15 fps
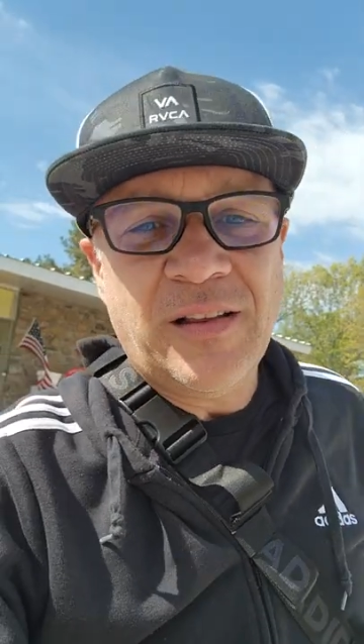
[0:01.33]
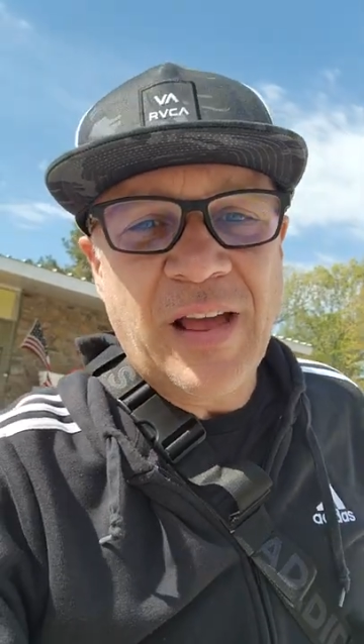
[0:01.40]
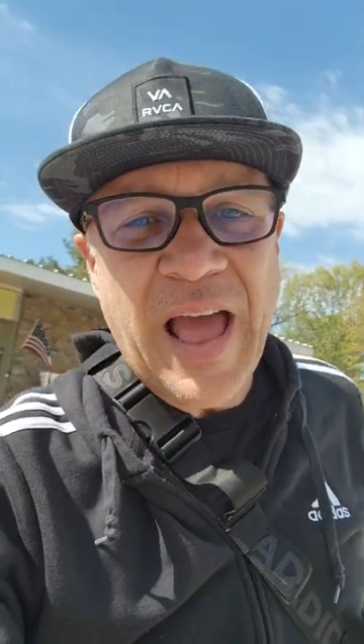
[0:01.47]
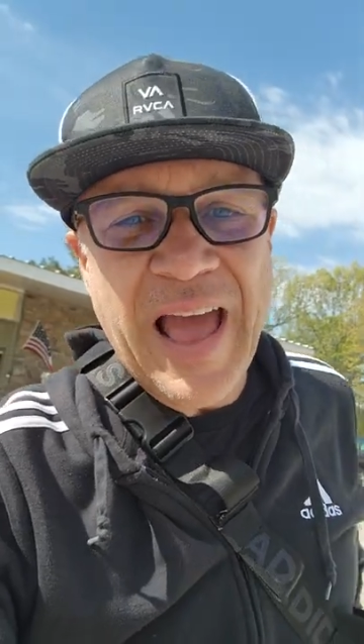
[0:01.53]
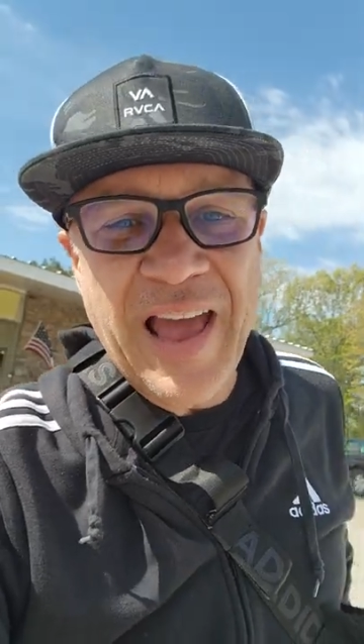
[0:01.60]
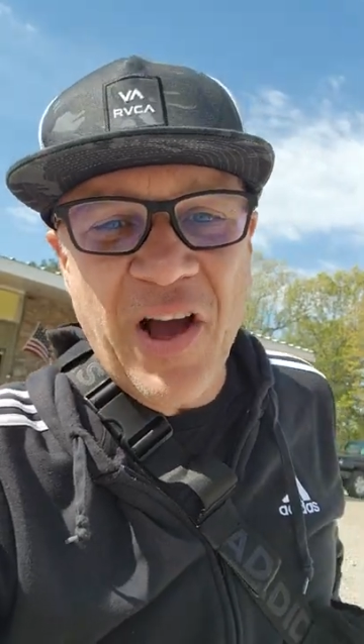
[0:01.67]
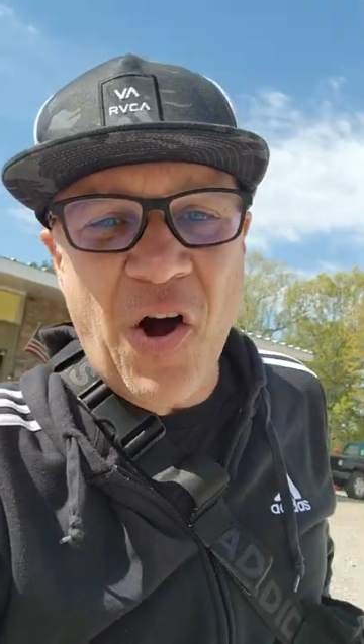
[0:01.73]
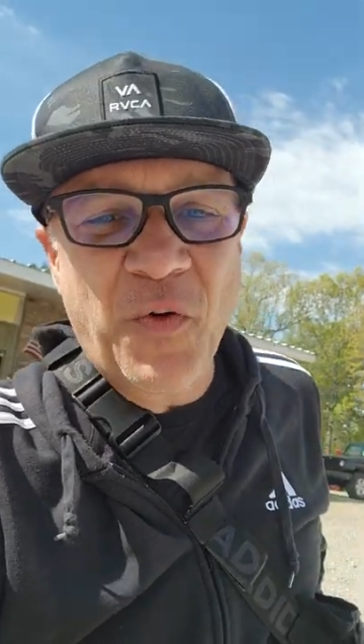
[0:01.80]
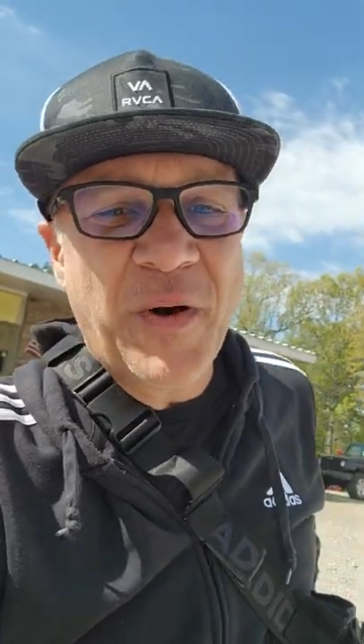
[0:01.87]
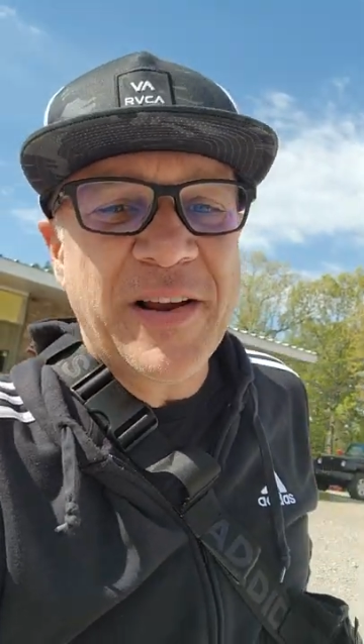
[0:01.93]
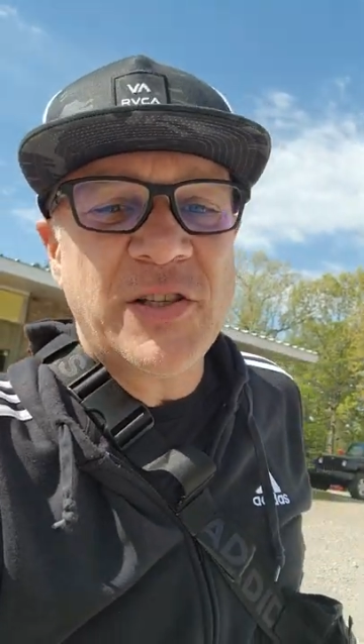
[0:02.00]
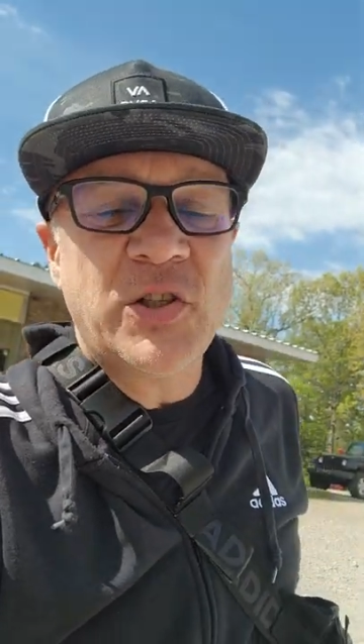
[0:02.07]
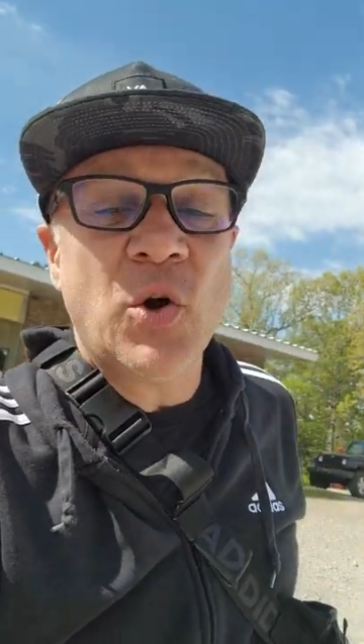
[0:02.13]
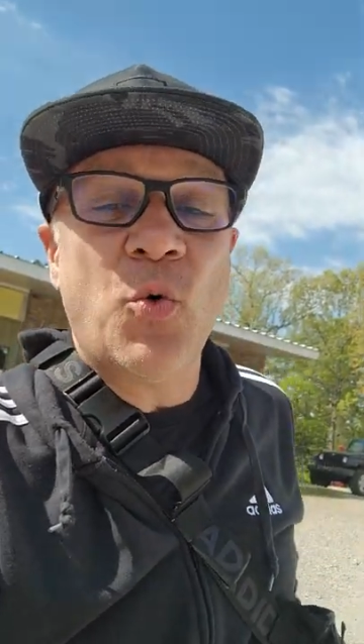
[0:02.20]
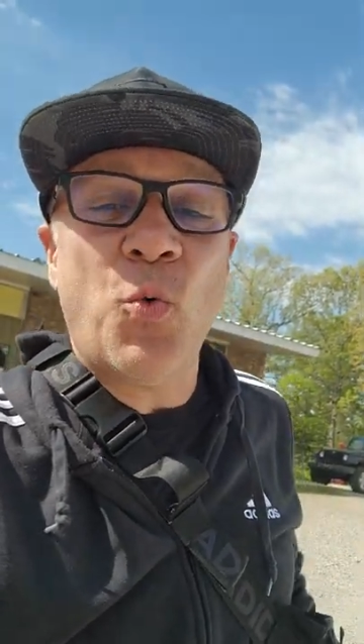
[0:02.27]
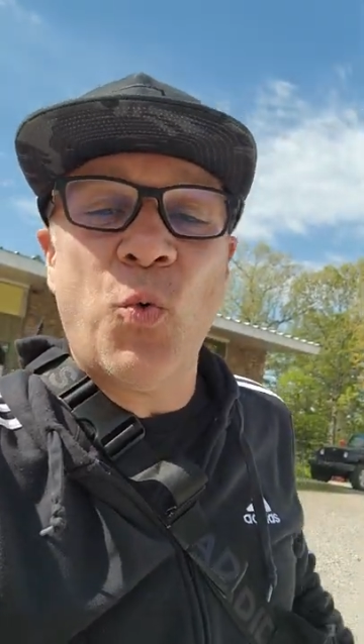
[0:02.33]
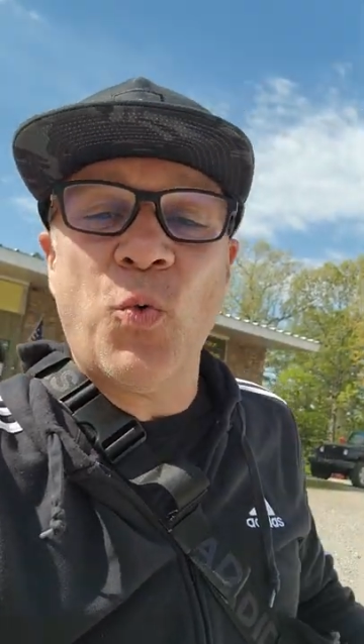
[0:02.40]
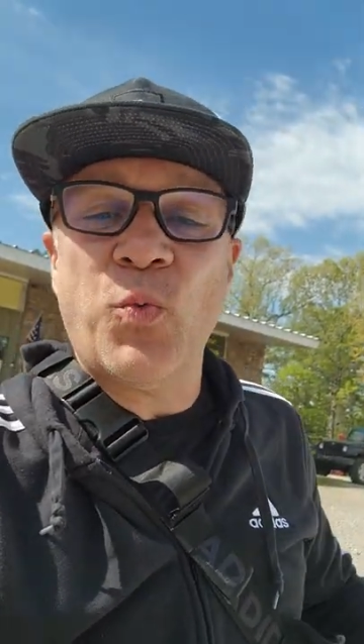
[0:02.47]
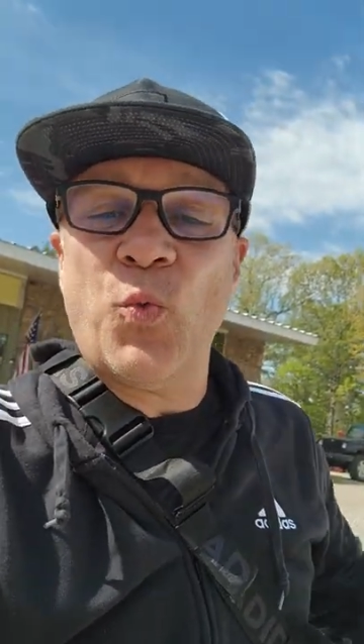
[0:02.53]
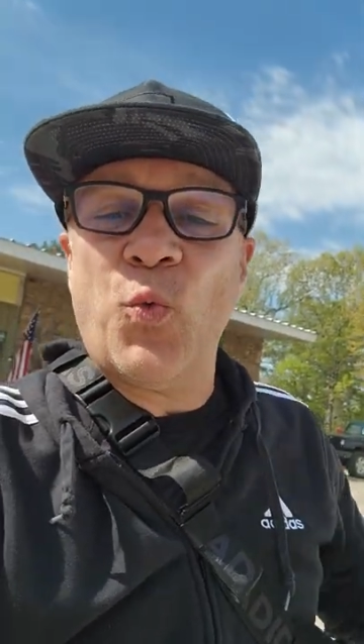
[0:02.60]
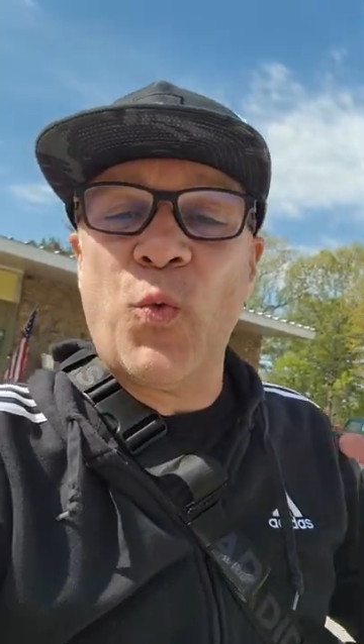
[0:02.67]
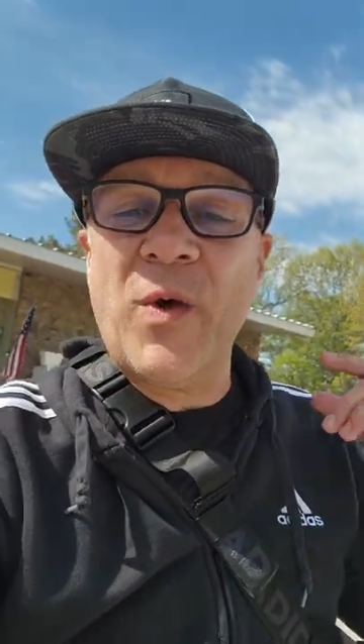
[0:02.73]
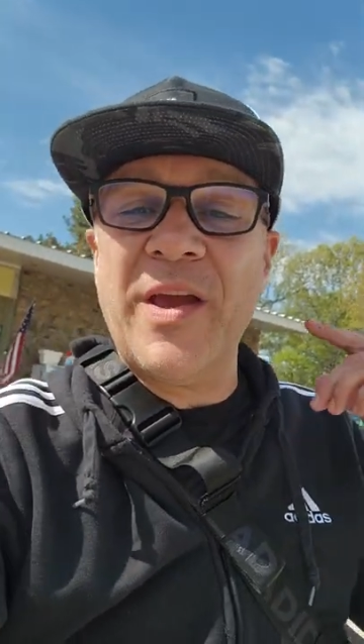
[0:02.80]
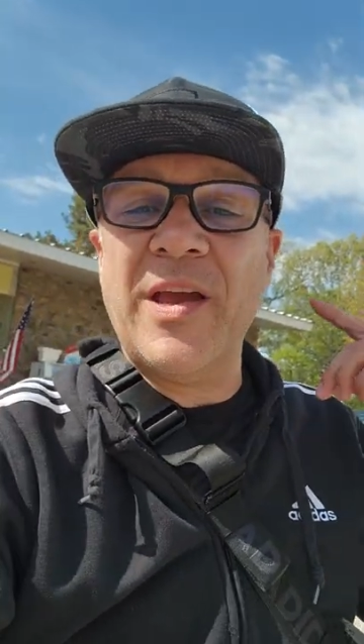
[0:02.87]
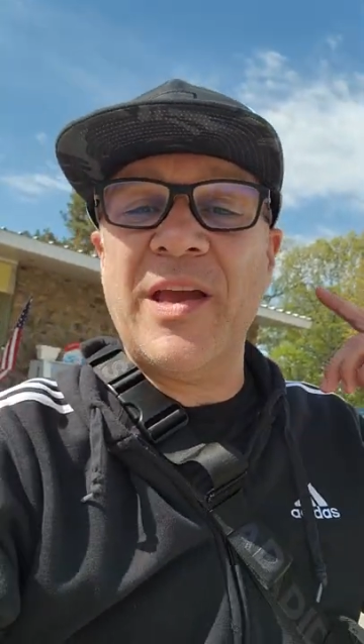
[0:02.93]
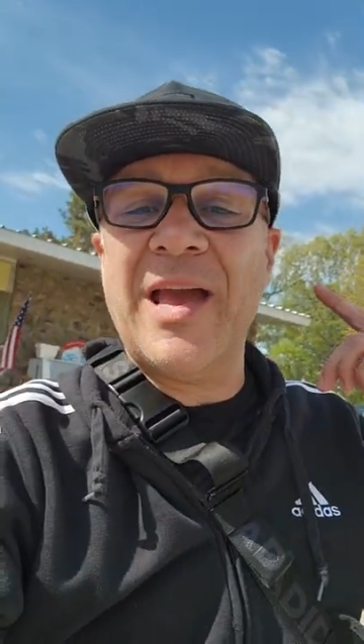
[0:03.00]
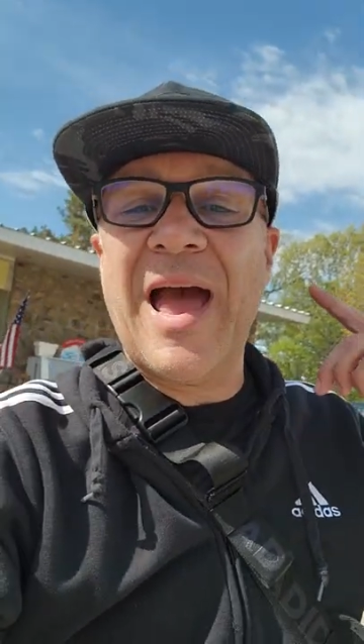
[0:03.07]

Hey, all right, so we